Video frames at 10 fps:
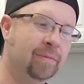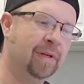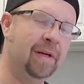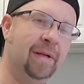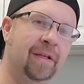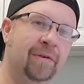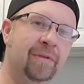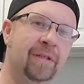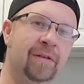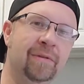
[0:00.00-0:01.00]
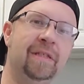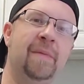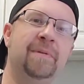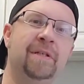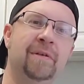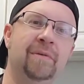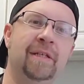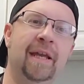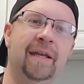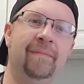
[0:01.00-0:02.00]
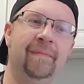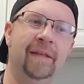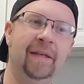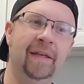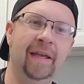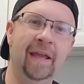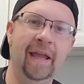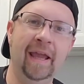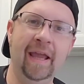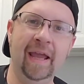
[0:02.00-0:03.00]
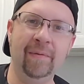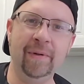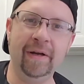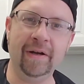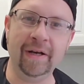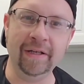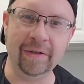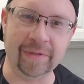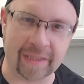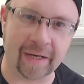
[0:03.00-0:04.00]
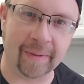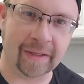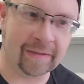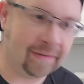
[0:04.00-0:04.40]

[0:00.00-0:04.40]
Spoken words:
we're going to use a little substitute today. And we are going to use cinnamon.